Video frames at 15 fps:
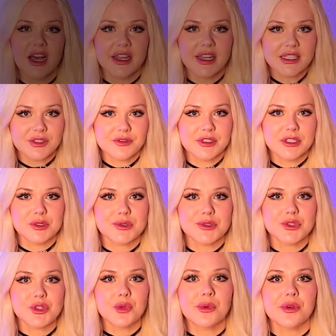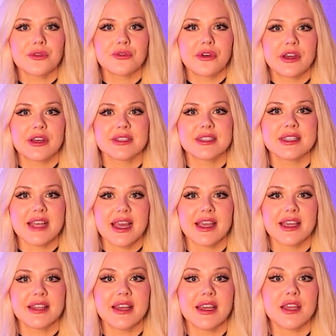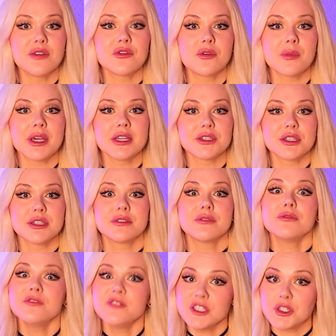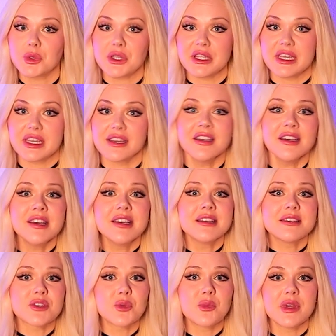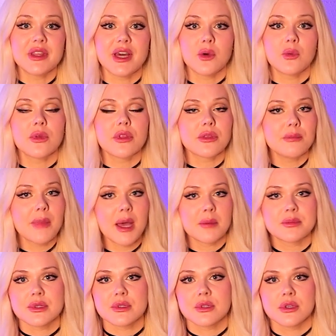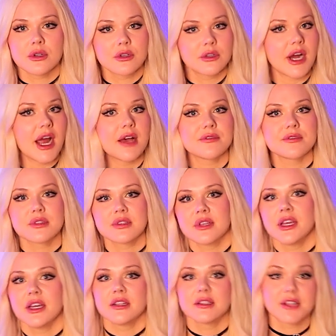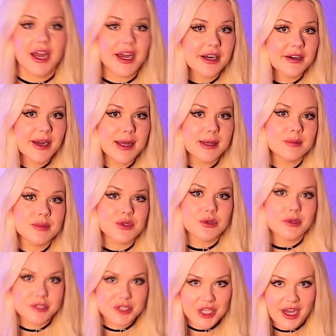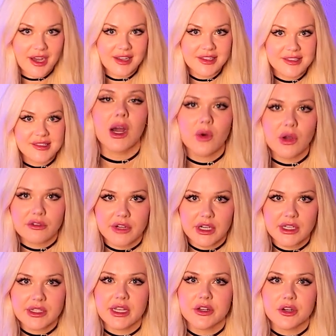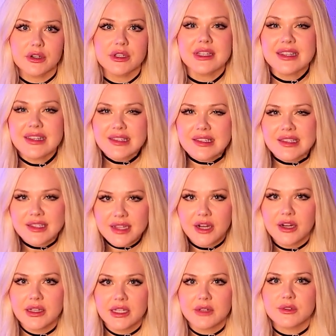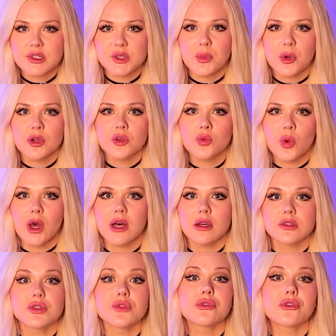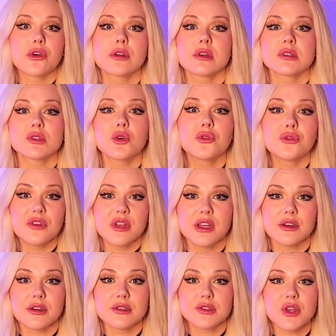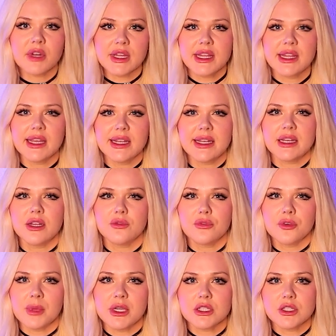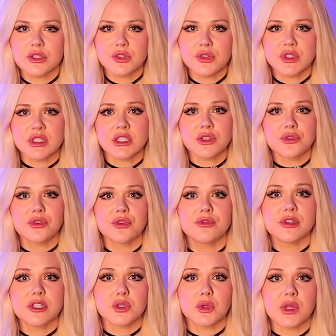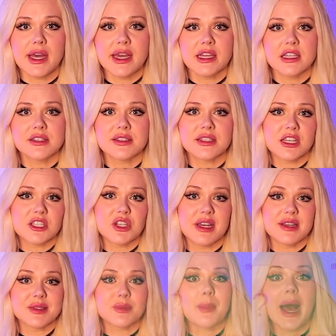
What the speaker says: are individuals who prefer to take in their information visually. So be that with maps, graphs, diagrams, or charts. However, they don't necessarily respond well to photos or videos. Rather, they need information using different visual aids such as